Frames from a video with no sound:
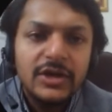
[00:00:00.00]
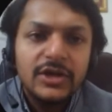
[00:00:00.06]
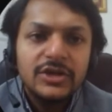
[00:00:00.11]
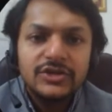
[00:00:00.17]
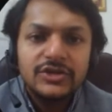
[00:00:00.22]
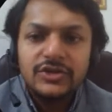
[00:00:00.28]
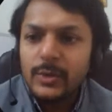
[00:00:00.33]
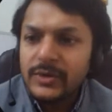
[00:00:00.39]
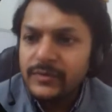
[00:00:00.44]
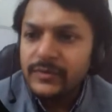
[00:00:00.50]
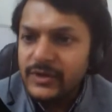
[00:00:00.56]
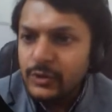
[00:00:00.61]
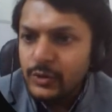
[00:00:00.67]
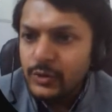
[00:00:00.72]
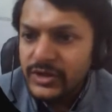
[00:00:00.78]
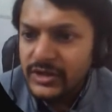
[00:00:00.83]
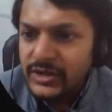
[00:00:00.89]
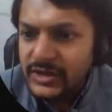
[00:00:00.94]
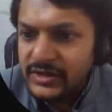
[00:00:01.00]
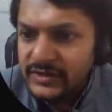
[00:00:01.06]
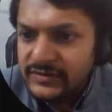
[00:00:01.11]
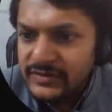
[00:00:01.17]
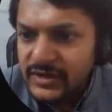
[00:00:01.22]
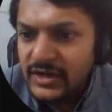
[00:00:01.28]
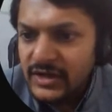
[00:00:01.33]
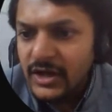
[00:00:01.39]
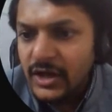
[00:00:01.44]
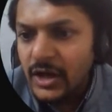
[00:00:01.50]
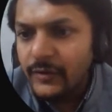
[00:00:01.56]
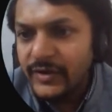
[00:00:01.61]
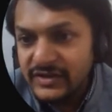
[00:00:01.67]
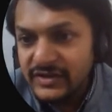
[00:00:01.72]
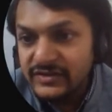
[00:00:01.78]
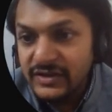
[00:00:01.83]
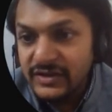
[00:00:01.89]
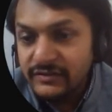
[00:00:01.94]
So what we do here is,
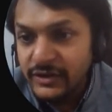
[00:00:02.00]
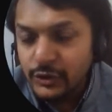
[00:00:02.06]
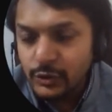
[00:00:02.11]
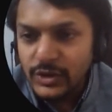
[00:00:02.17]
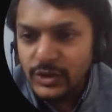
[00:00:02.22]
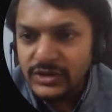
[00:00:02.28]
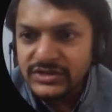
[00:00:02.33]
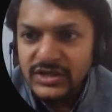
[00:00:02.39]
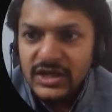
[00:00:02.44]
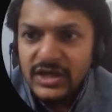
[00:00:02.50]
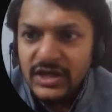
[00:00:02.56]
what is given to us,